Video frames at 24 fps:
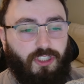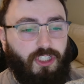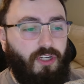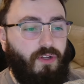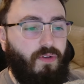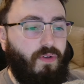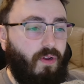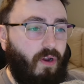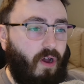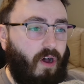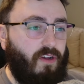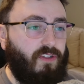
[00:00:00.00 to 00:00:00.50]
And you
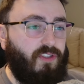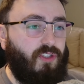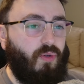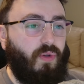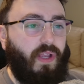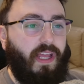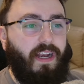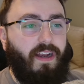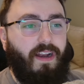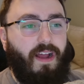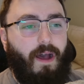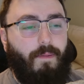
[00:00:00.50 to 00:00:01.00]
could also
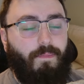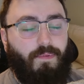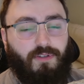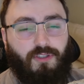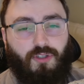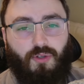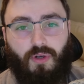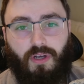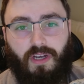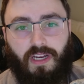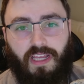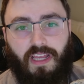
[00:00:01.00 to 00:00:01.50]
get an
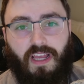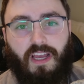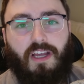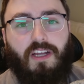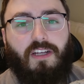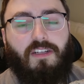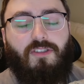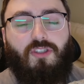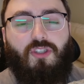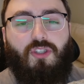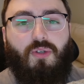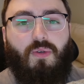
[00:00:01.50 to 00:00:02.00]
opportunity
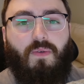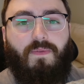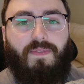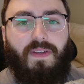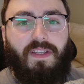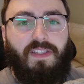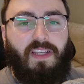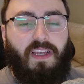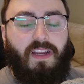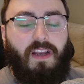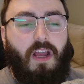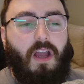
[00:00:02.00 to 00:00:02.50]
to
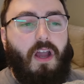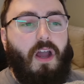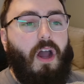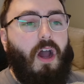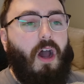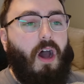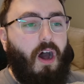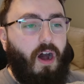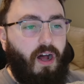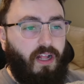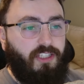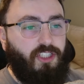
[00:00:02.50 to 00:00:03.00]
visit
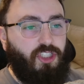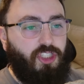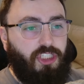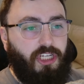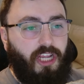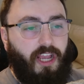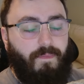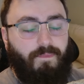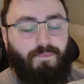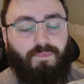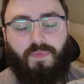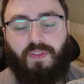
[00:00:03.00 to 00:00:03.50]

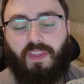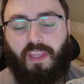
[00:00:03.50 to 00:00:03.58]
OddsJam.